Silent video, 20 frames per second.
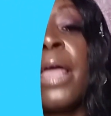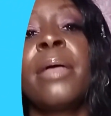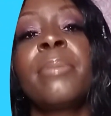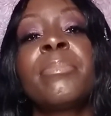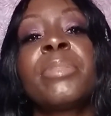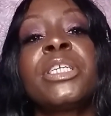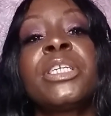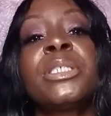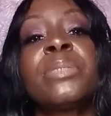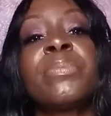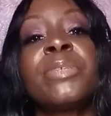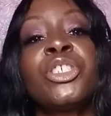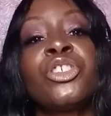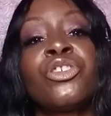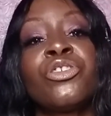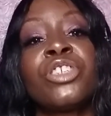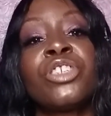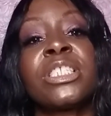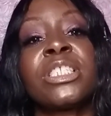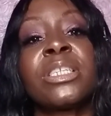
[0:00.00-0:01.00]
Please be
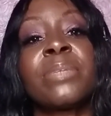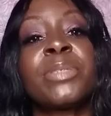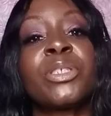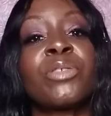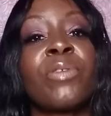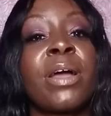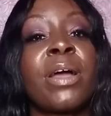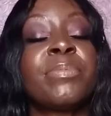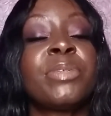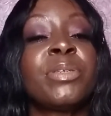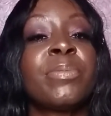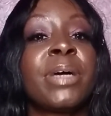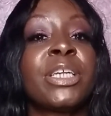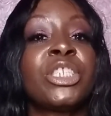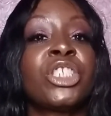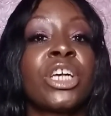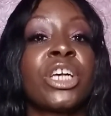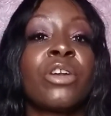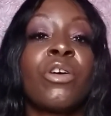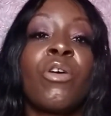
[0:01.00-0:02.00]
sure to subscribe to my
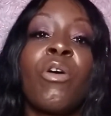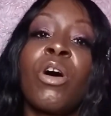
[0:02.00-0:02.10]
channel.